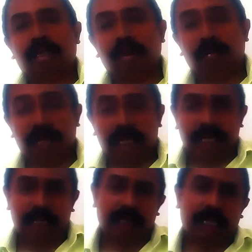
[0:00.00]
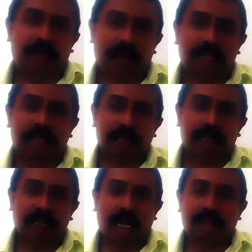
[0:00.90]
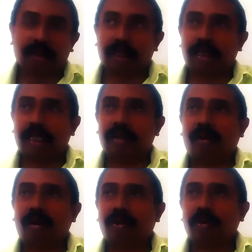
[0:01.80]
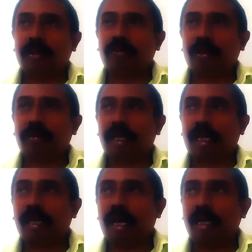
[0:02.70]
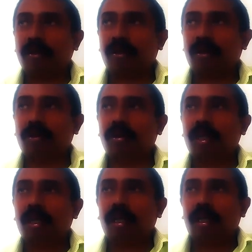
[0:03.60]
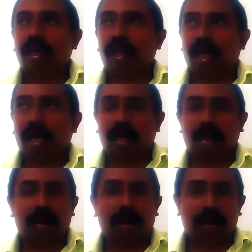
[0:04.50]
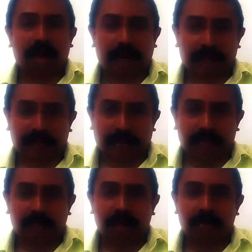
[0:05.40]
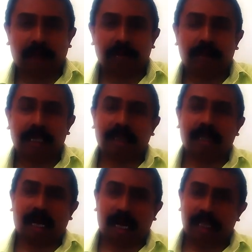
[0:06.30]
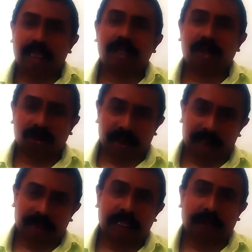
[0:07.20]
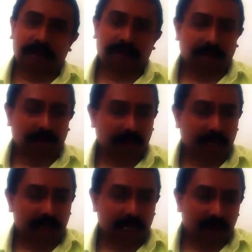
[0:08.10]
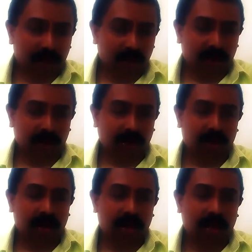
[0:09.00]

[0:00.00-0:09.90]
Till bleeding they were dancing. They want to perform their dance to attract public eye towards them. They do so.